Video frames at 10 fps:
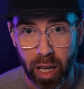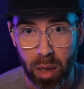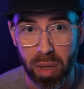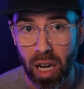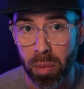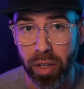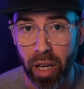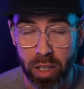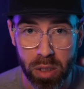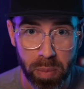and being able
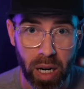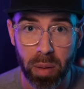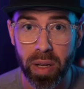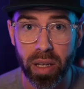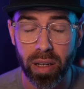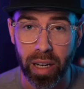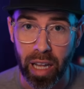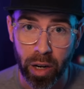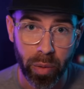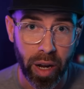to experiment and
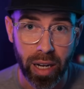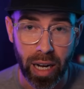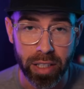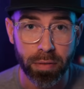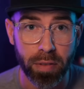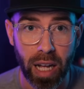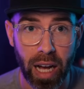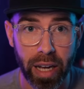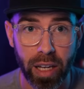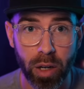iterate on the
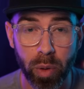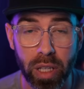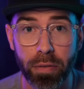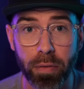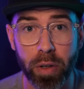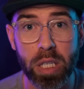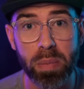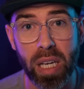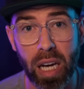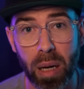fly really frees me